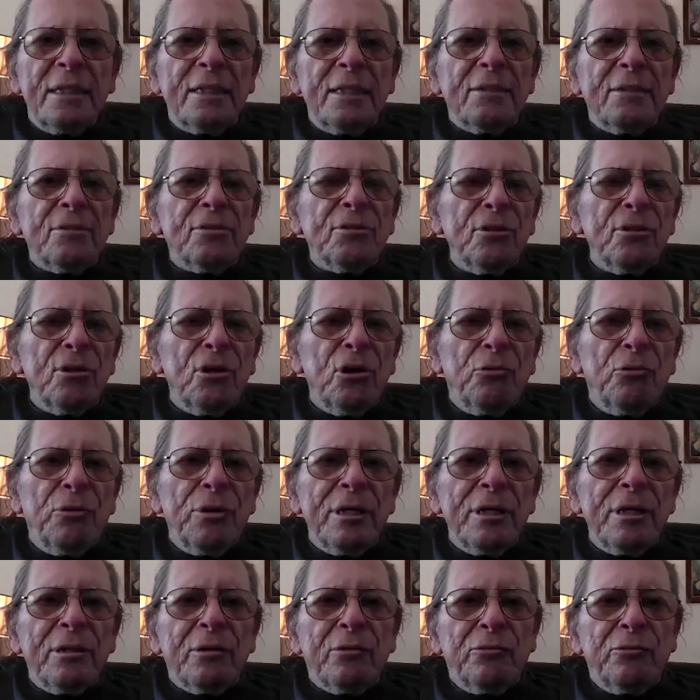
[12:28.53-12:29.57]
And so
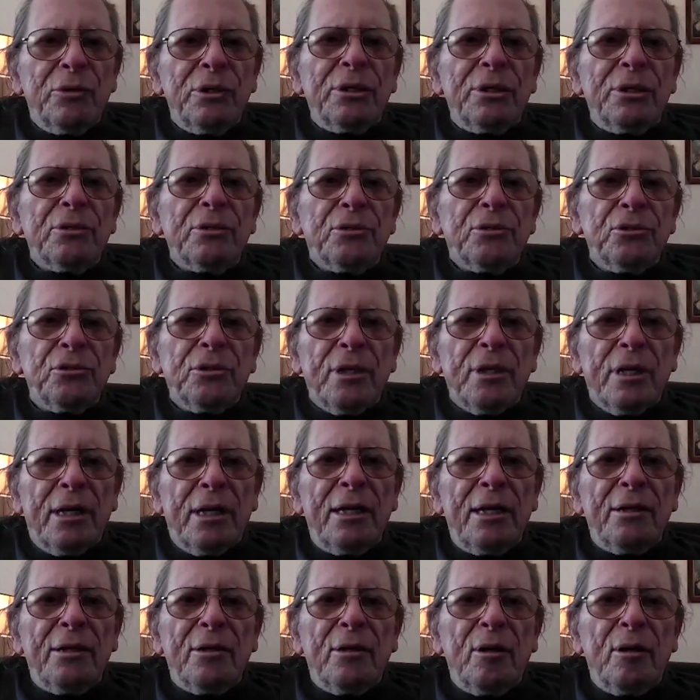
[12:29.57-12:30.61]
we could just
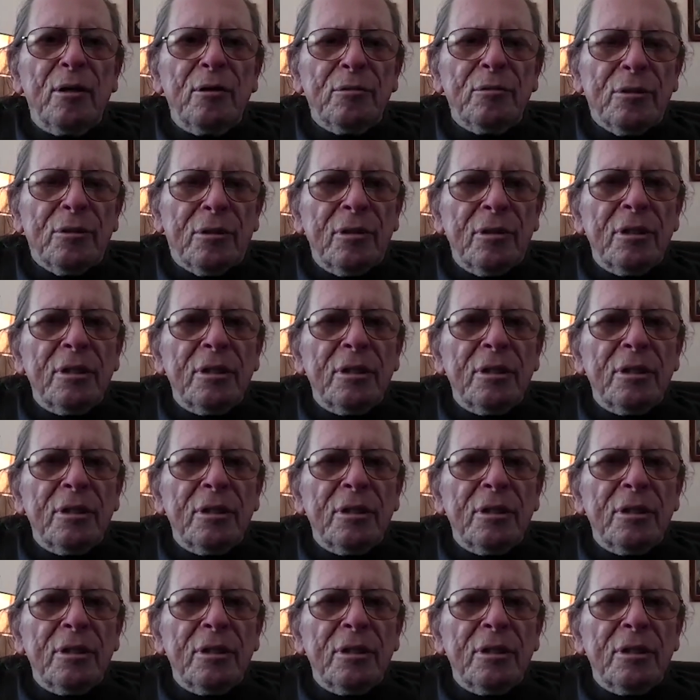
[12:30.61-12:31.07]
add our